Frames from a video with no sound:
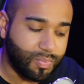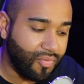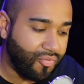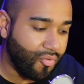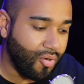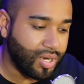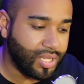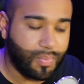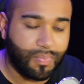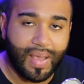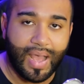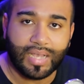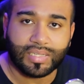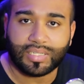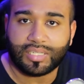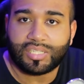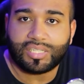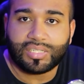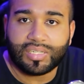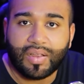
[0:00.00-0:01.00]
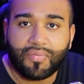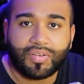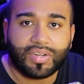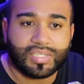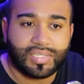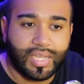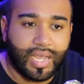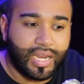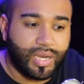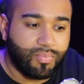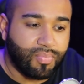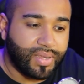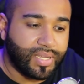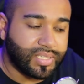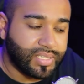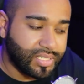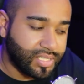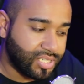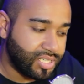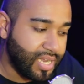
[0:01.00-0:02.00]
before in the past. I just never decided to bring
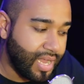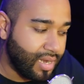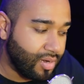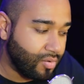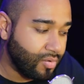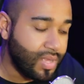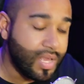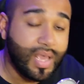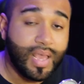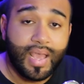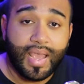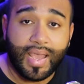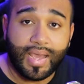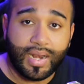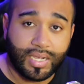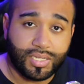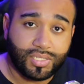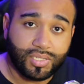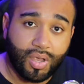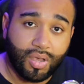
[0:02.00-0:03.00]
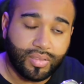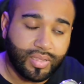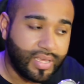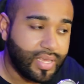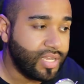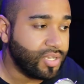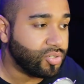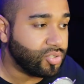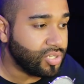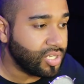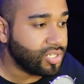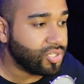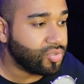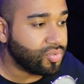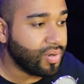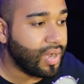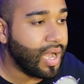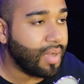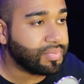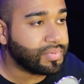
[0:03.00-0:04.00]
it to the channel. And I saw that he just
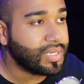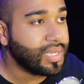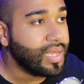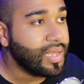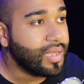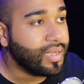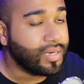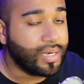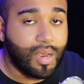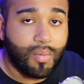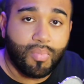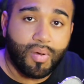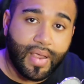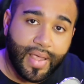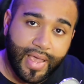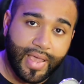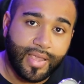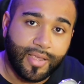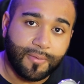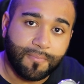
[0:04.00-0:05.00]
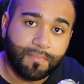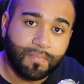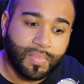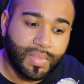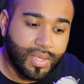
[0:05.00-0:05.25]
dropped number 8.